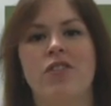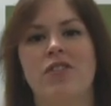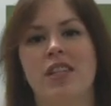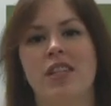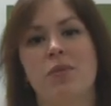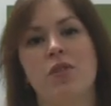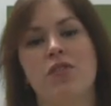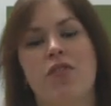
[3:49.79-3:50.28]

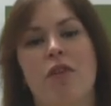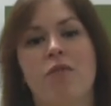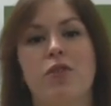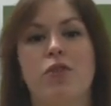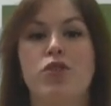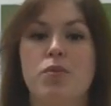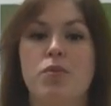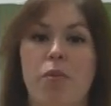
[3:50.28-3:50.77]
This was from
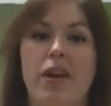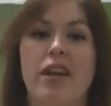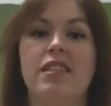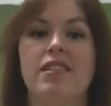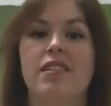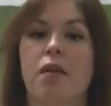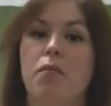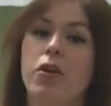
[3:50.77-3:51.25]
their
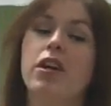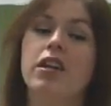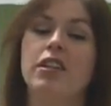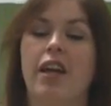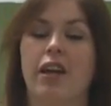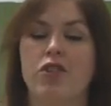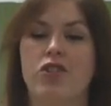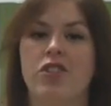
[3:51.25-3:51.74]
spring-summer
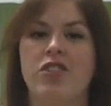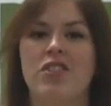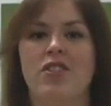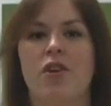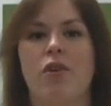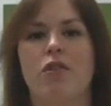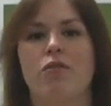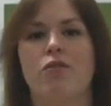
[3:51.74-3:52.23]
collection,
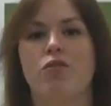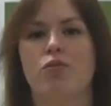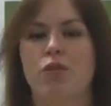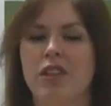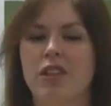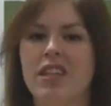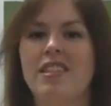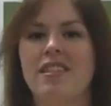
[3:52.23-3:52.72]
so it was
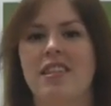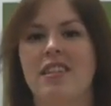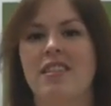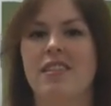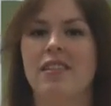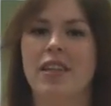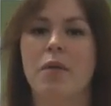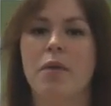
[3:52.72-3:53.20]
really
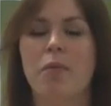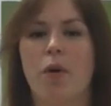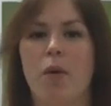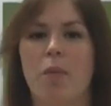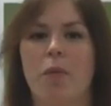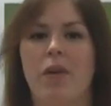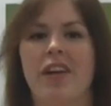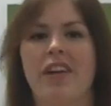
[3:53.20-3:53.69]
seasonally
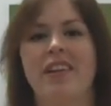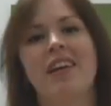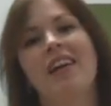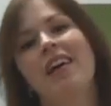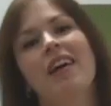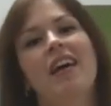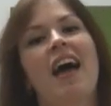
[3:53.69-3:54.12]
appropriate.